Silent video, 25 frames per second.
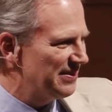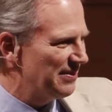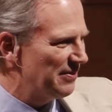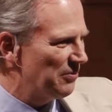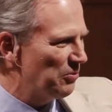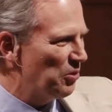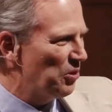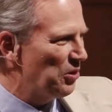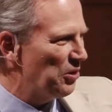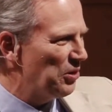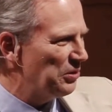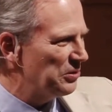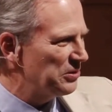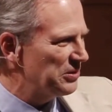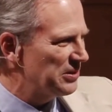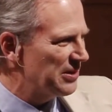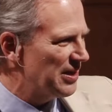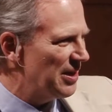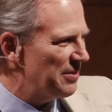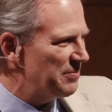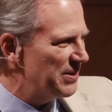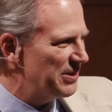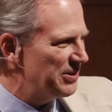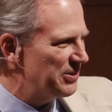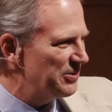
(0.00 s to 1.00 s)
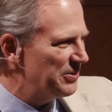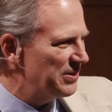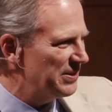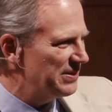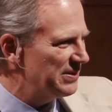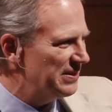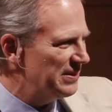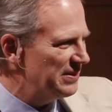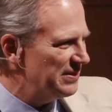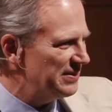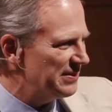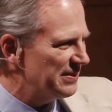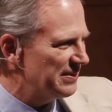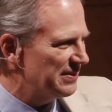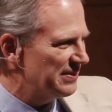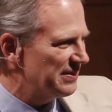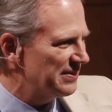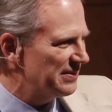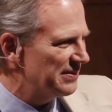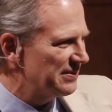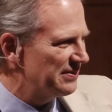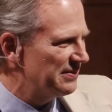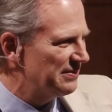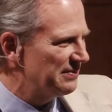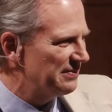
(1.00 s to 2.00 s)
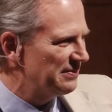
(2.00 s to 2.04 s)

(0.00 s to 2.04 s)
world to come into existence.